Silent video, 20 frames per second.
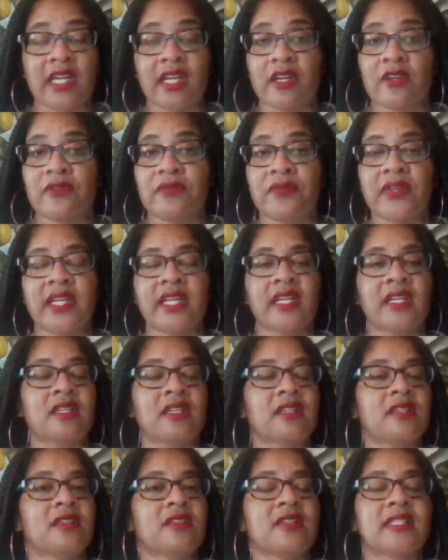
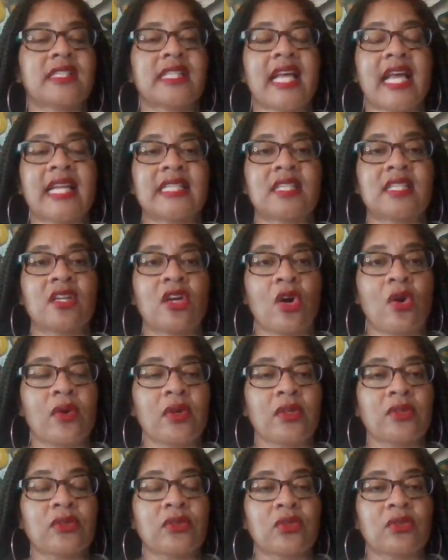fears and going
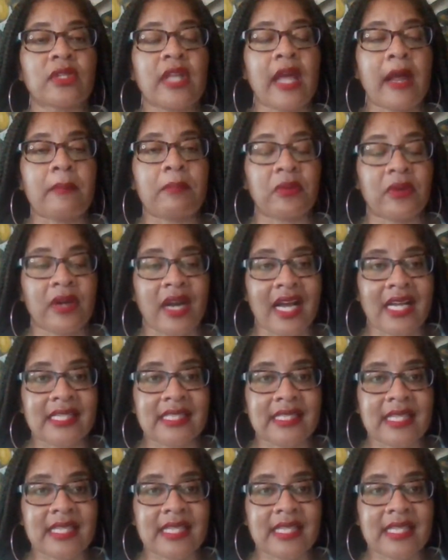through that process.